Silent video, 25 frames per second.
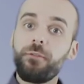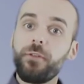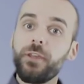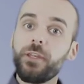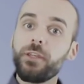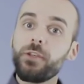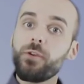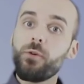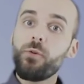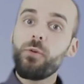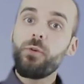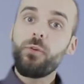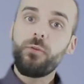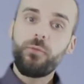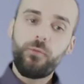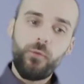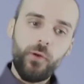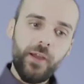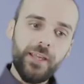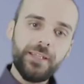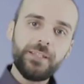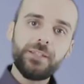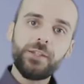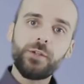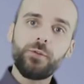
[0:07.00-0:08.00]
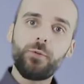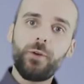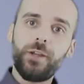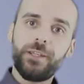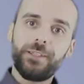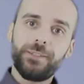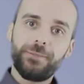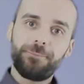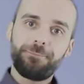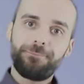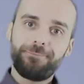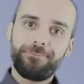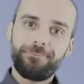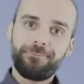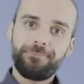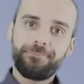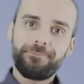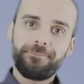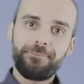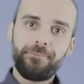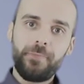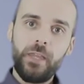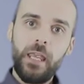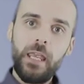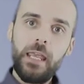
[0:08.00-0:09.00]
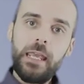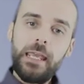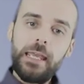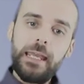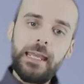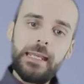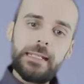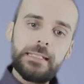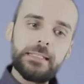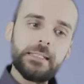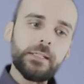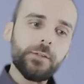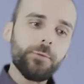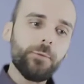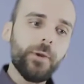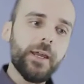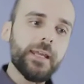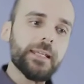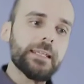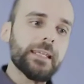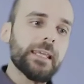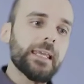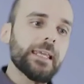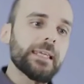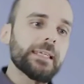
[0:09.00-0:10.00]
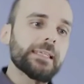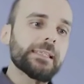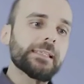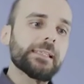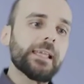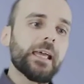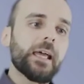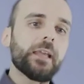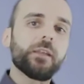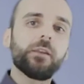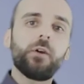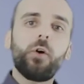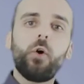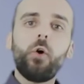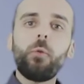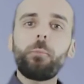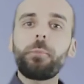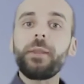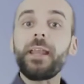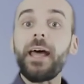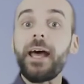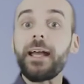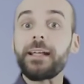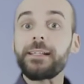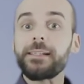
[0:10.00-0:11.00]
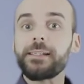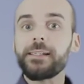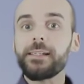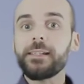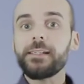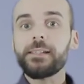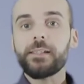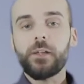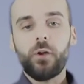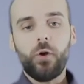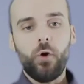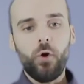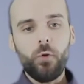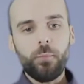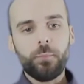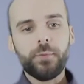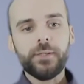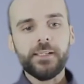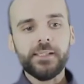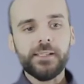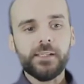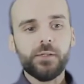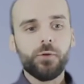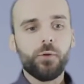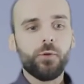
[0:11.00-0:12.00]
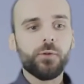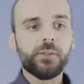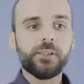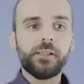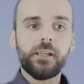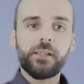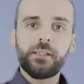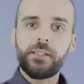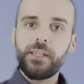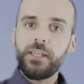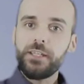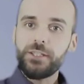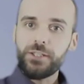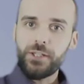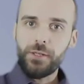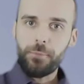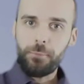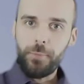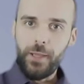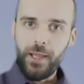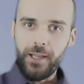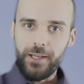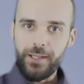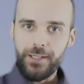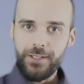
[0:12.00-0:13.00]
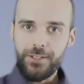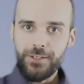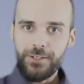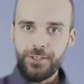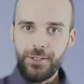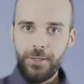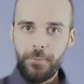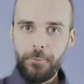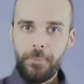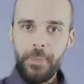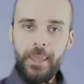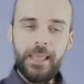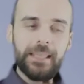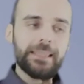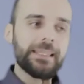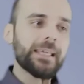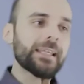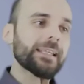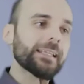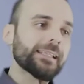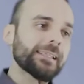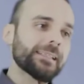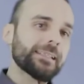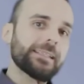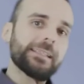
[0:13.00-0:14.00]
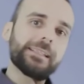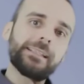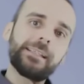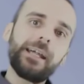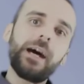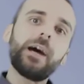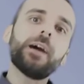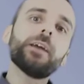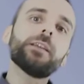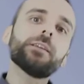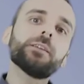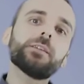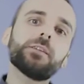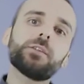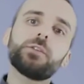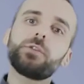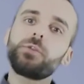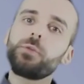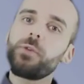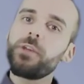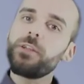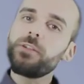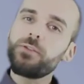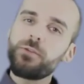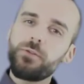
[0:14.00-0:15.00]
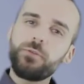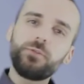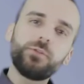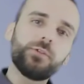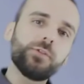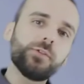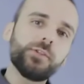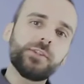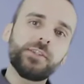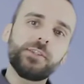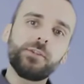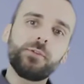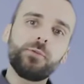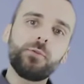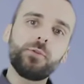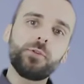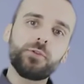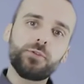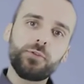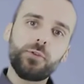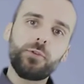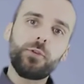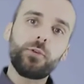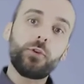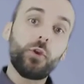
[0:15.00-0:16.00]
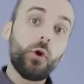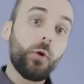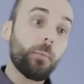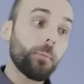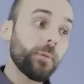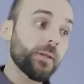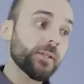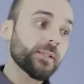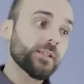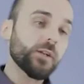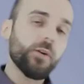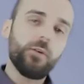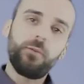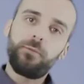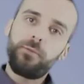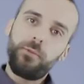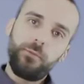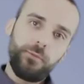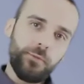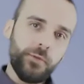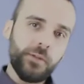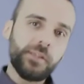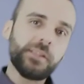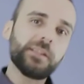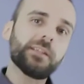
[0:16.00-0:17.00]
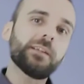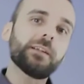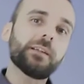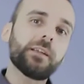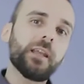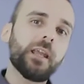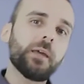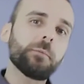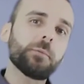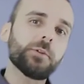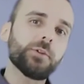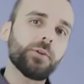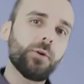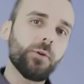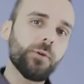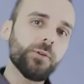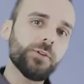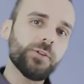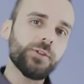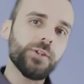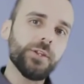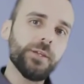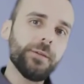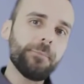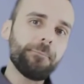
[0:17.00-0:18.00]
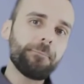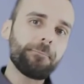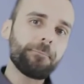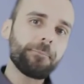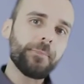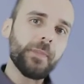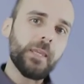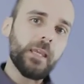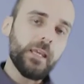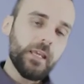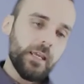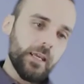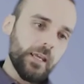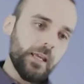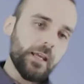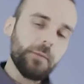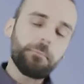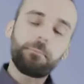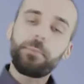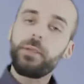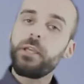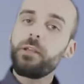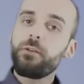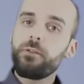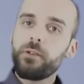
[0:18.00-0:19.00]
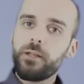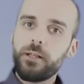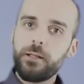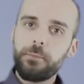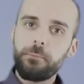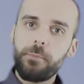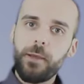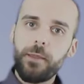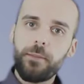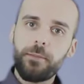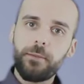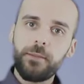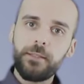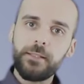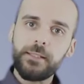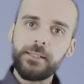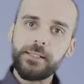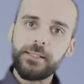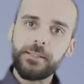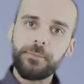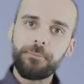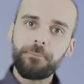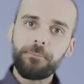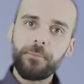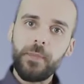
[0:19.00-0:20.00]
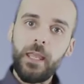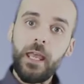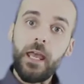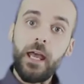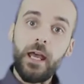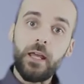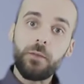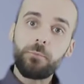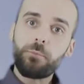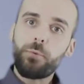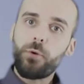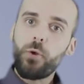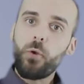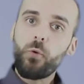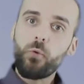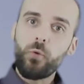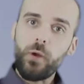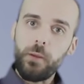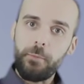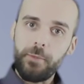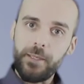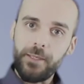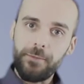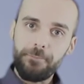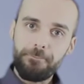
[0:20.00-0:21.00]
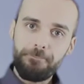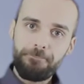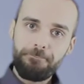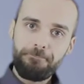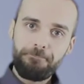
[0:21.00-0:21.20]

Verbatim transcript: video for Integrate. Integrate is an open access, open source teaching package that is designed to introduce you to the topics of physical climatology, empirical methods, and programming.